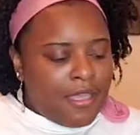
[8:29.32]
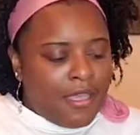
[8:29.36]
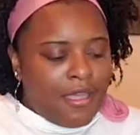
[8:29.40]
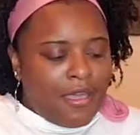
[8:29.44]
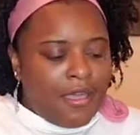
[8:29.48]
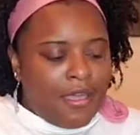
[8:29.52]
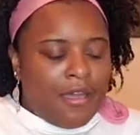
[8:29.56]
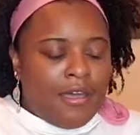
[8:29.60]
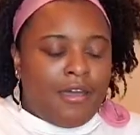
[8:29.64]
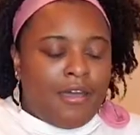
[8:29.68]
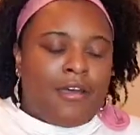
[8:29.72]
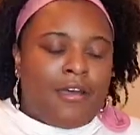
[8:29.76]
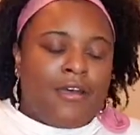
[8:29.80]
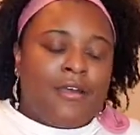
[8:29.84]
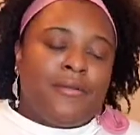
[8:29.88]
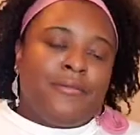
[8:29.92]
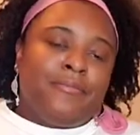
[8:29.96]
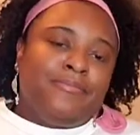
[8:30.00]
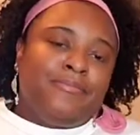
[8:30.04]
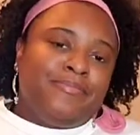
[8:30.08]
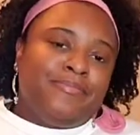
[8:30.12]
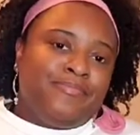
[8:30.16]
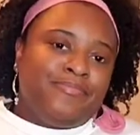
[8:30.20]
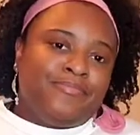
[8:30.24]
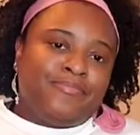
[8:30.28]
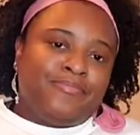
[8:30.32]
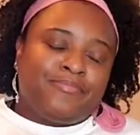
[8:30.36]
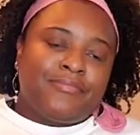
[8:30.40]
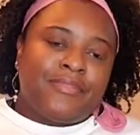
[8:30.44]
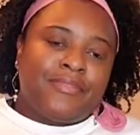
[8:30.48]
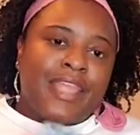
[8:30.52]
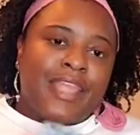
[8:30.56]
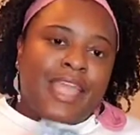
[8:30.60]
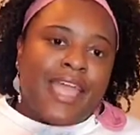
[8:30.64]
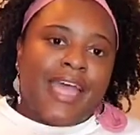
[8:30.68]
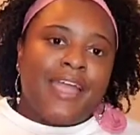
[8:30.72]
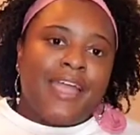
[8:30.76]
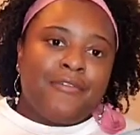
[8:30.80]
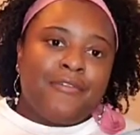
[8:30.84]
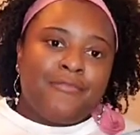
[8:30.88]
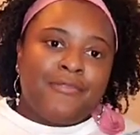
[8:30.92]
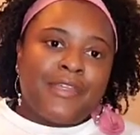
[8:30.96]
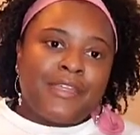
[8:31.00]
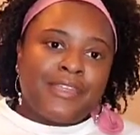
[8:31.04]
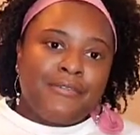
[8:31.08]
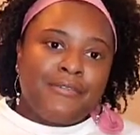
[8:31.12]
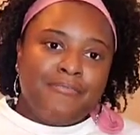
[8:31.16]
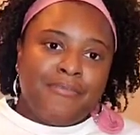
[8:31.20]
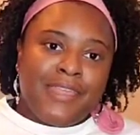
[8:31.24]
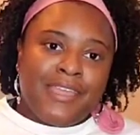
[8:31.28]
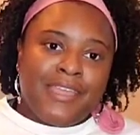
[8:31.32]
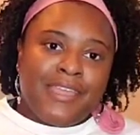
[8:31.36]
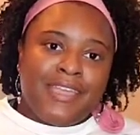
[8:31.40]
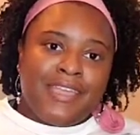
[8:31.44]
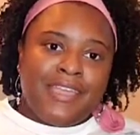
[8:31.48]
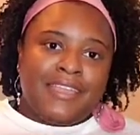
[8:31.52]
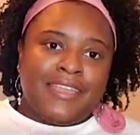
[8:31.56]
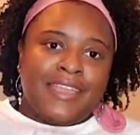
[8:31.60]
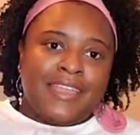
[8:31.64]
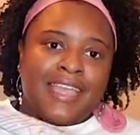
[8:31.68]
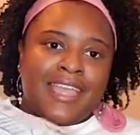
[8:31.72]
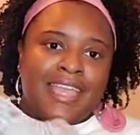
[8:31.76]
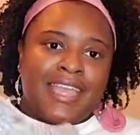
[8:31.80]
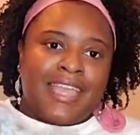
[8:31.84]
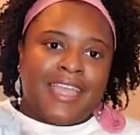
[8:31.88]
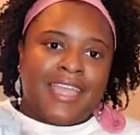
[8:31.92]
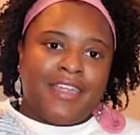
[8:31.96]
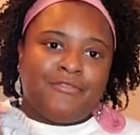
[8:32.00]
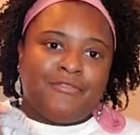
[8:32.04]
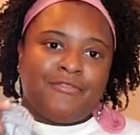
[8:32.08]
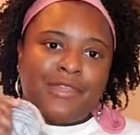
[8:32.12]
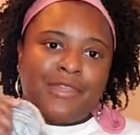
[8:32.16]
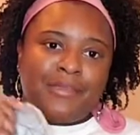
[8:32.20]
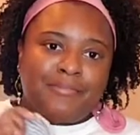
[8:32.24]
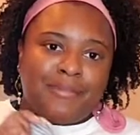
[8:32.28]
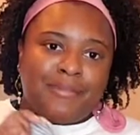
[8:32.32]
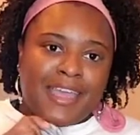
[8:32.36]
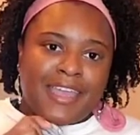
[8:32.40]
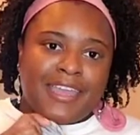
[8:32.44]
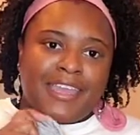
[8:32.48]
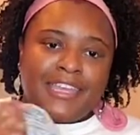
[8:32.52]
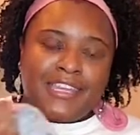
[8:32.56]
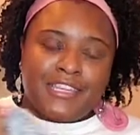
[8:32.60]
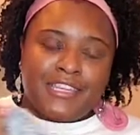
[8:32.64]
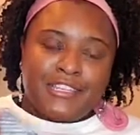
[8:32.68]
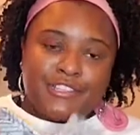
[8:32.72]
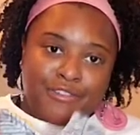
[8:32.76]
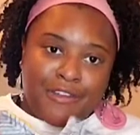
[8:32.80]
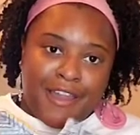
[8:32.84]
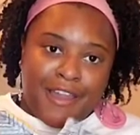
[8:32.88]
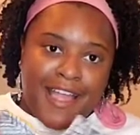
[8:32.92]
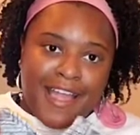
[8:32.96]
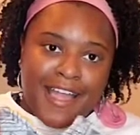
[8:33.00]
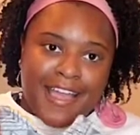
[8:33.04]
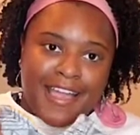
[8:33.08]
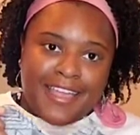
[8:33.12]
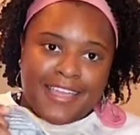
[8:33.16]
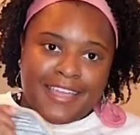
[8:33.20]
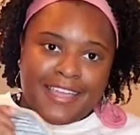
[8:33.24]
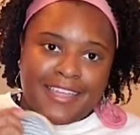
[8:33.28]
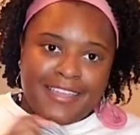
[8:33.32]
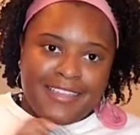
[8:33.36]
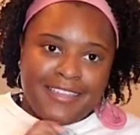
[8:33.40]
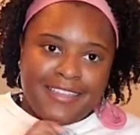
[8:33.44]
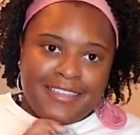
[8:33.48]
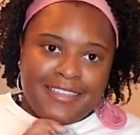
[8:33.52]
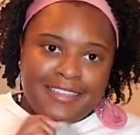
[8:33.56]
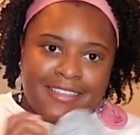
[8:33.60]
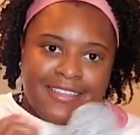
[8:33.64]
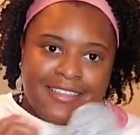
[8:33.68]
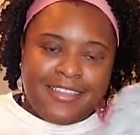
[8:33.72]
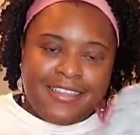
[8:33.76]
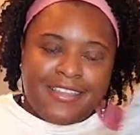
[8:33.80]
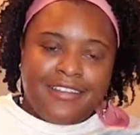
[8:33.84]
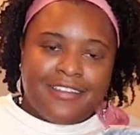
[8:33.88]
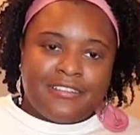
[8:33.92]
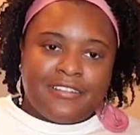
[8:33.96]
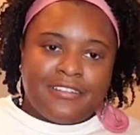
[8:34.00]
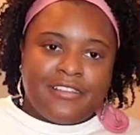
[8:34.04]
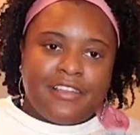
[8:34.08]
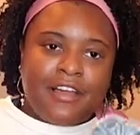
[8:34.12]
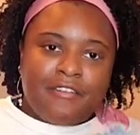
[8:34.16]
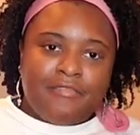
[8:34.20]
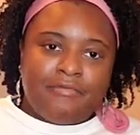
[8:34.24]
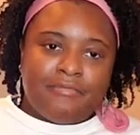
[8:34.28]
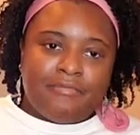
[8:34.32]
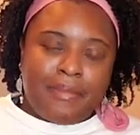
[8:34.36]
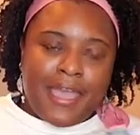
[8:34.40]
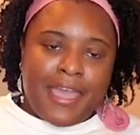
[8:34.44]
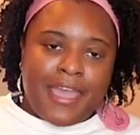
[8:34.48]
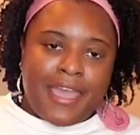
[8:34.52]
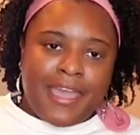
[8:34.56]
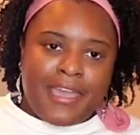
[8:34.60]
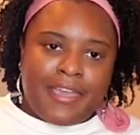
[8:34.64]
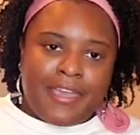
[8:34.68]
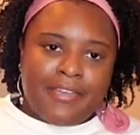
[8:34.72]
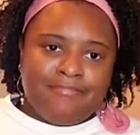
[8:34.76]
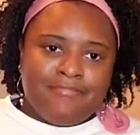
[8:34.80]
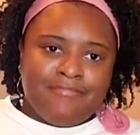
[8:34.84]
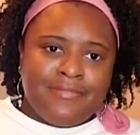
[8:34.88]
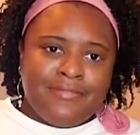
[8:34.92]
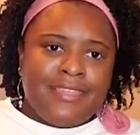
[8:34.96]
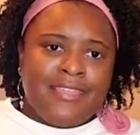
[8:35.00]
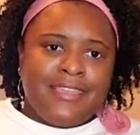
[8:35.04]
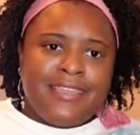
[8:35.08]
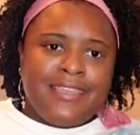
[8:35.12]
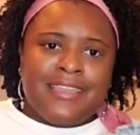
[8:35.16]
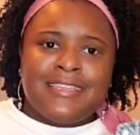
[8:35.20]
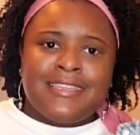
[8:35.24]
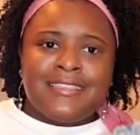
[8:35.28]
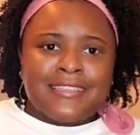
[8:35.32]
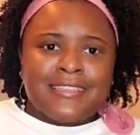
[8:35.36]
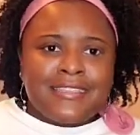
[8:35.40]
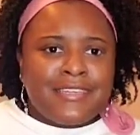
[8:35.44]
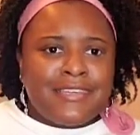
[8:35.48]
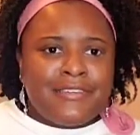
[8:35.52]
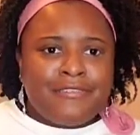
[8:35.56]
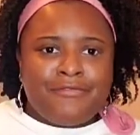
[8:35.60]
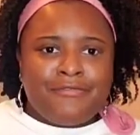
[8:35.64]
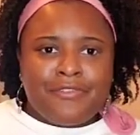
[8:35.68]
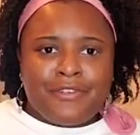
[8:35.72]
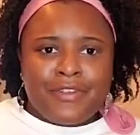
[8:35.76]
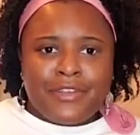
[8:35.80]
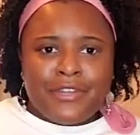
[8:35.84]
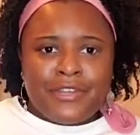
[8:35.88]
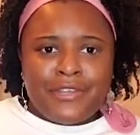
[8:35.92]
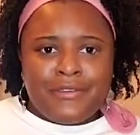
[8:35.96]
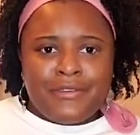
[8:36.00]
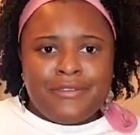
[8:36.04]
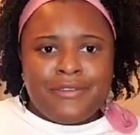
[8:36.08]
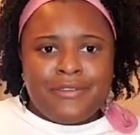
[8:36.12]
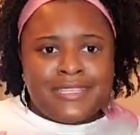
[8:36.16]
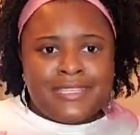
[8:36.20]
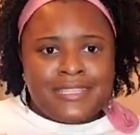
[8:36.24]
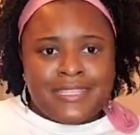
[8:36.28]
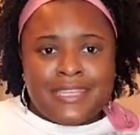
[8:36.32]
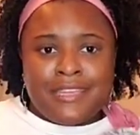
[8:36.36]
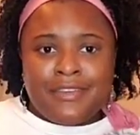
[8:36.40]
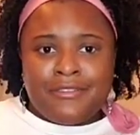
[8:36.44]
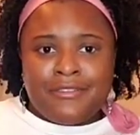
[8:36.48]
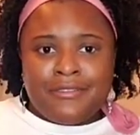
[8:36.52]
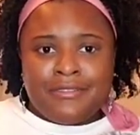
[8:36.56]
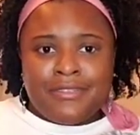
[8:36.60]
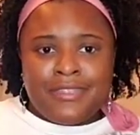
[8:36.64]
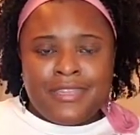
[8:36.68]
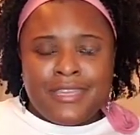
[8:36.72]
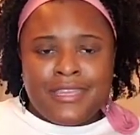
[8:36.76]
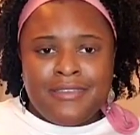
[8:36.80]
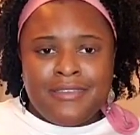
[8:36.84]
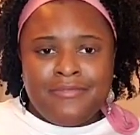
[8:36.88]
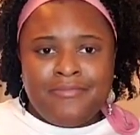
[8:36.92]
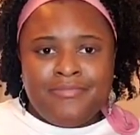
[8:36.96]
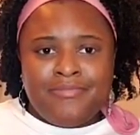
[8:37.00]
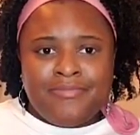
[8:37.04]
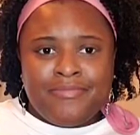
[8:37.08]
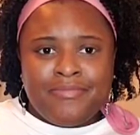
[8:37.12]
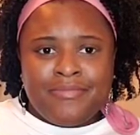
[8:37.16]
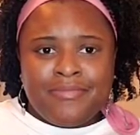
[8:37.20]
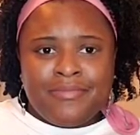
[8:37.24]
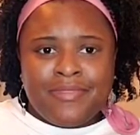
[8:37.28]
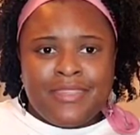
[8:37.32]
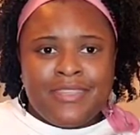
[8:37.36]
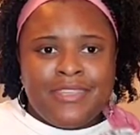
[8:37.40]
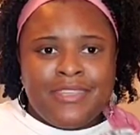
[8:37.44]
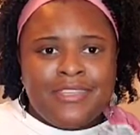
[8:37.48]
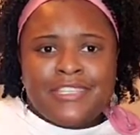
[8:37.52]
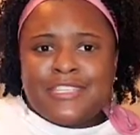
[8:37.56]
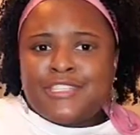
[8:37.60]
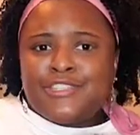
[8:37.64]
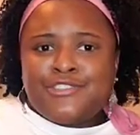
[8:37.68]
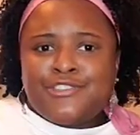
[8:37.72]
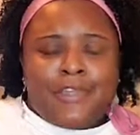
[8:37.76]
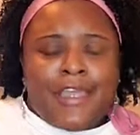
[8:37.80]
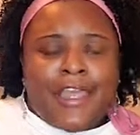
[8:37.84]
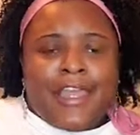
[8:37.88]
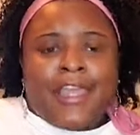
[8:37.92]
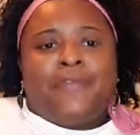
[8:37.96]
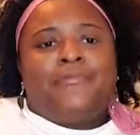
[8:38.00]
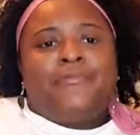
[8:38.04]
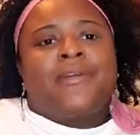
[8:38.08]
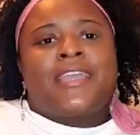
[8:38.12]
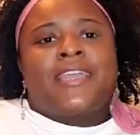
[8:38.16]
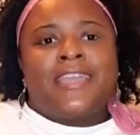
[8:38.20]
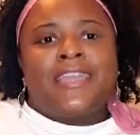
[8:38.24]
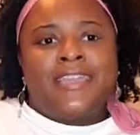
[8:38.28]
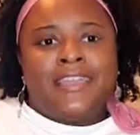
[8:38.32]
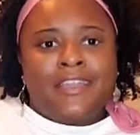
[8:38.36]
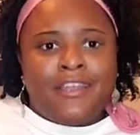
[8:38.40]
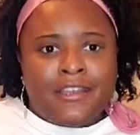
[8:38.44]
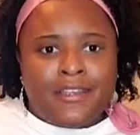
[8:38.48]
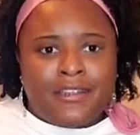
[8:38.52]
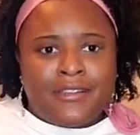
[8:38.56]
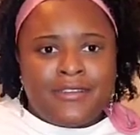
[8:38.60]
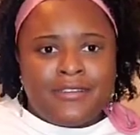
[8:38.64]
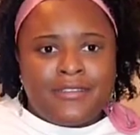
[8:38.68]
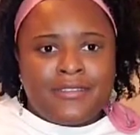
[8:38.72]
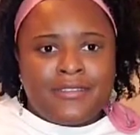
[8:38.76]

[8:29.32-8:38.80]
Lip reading: I recommend everybody try a cloth pad. It's good for you. It's healthy. Just try it. What can it hurt?